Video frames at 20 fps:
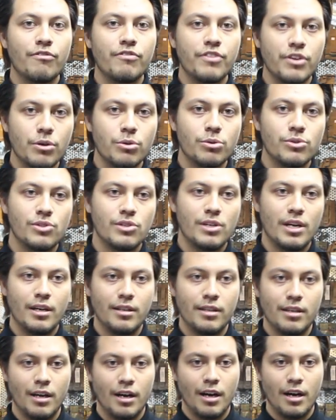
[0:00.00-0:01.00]
views
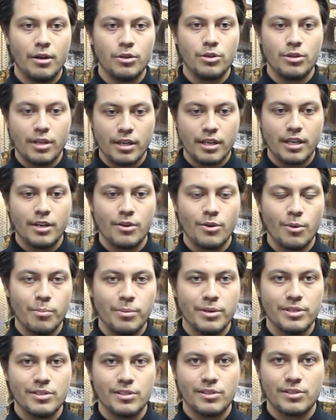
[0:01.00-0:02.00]
and they get your
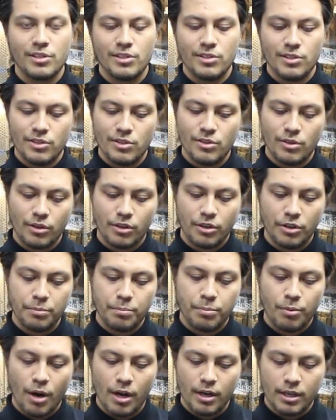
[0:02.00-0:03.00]
business, because these are good
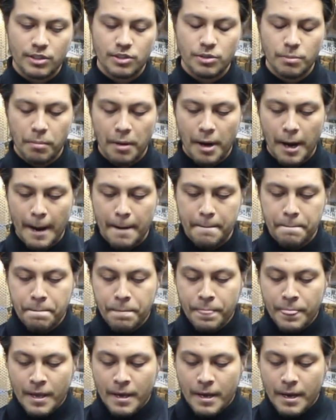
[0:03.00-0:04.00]
products to buy.
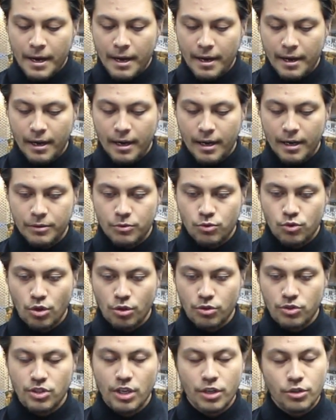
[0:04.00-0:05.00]

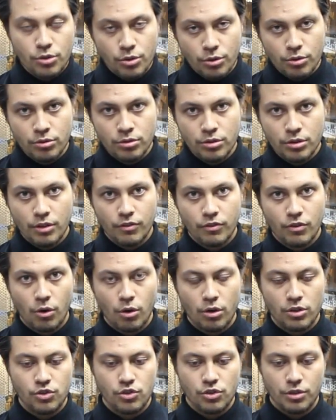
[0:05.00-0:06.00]
So stay tuned, of
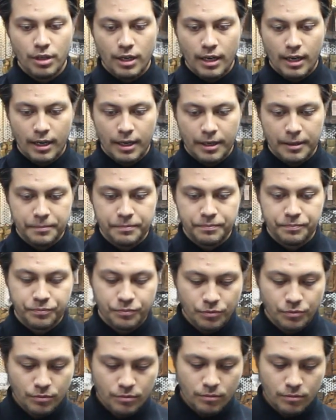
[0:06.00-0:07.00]
course,
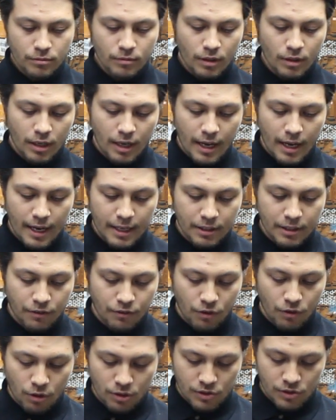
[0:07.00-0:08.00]
and
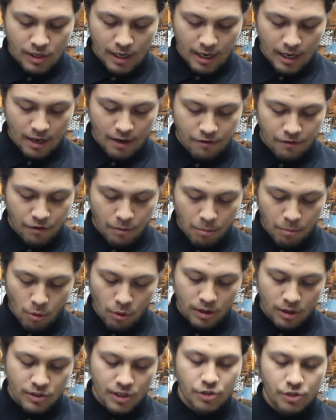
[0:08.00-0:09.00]
of course for
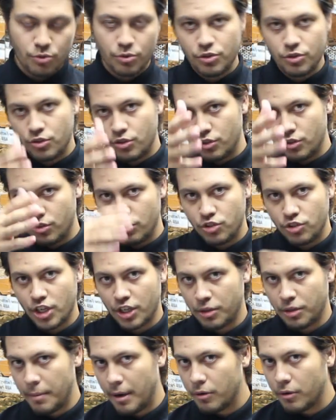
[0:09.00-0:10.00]
more accessories you can
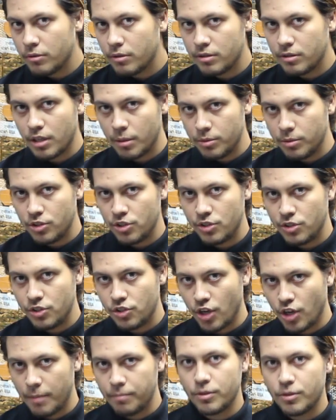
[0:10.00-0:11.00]
check them out,
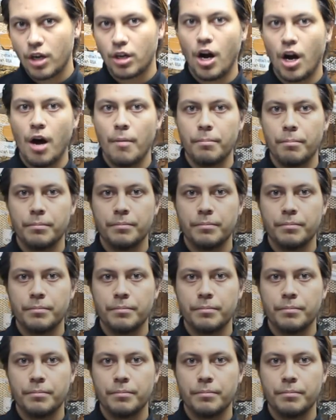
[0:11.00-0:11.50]
wgcshop.com.